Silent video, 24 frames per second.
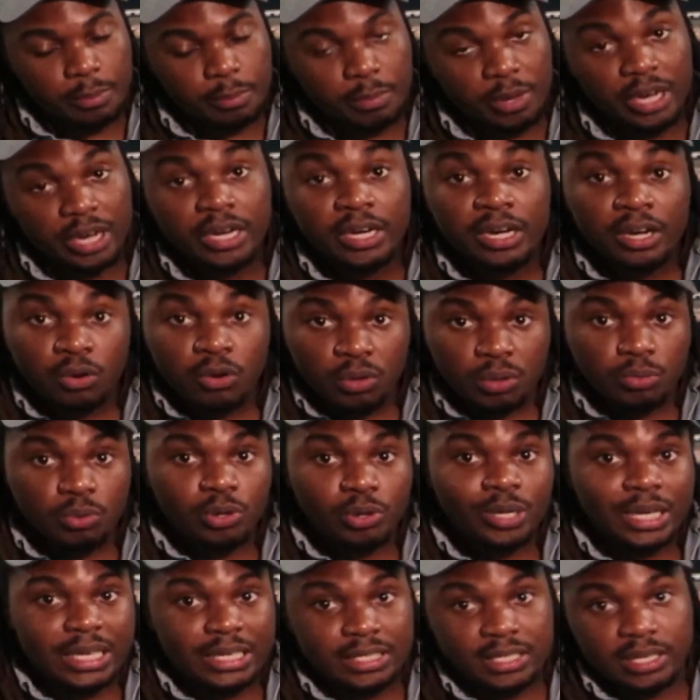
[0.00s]
But we will
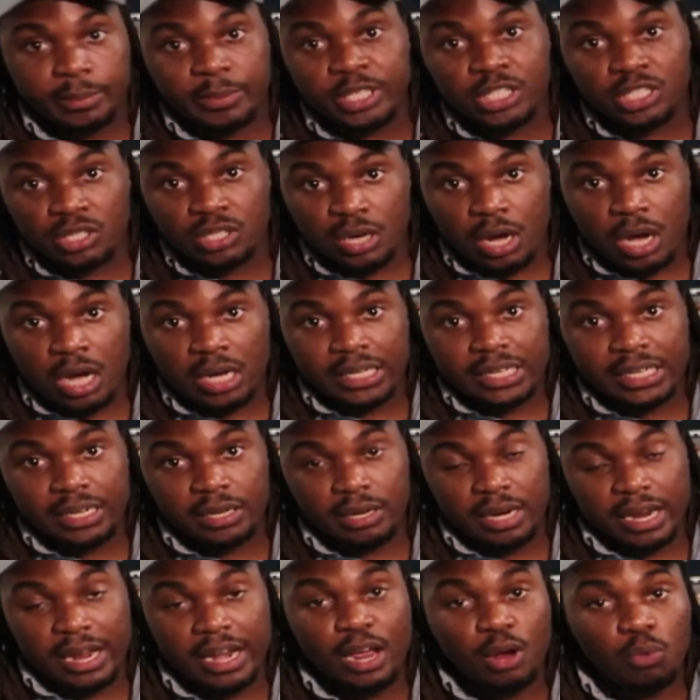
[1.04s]
get some in stock here,
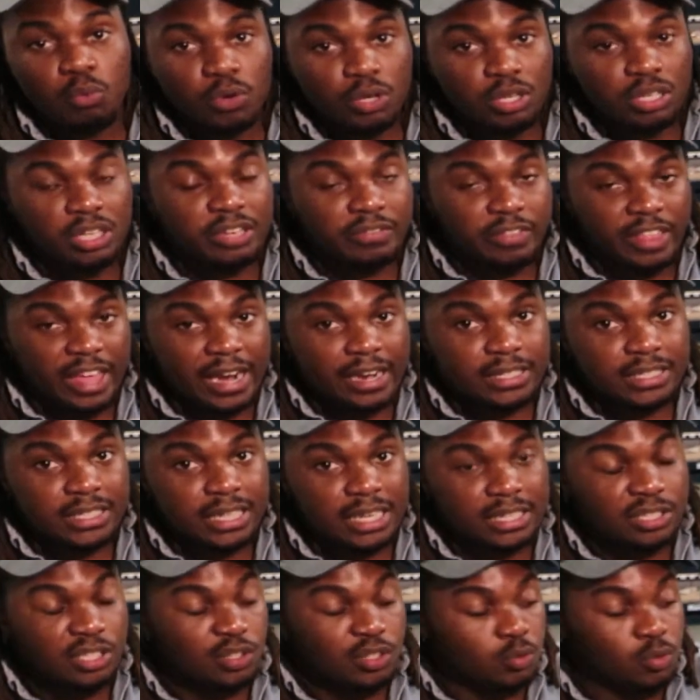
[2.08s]
and I will give that a
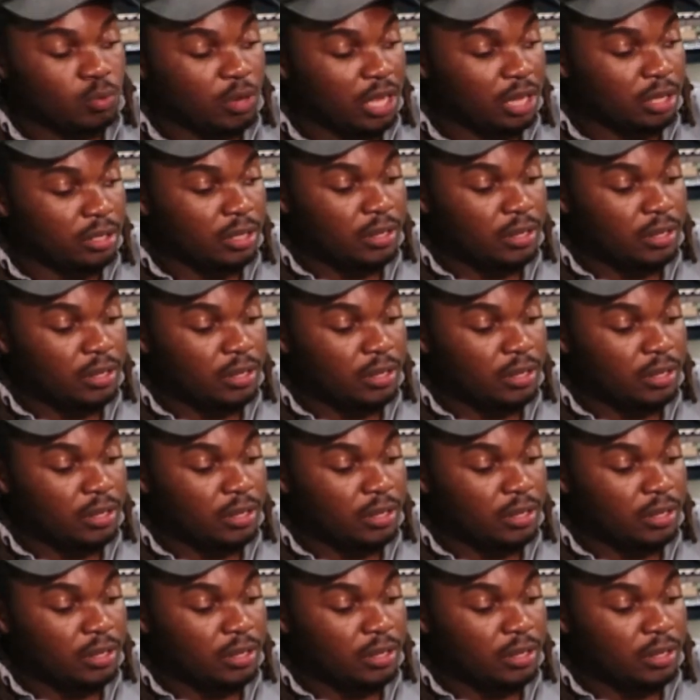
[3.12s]
test as well.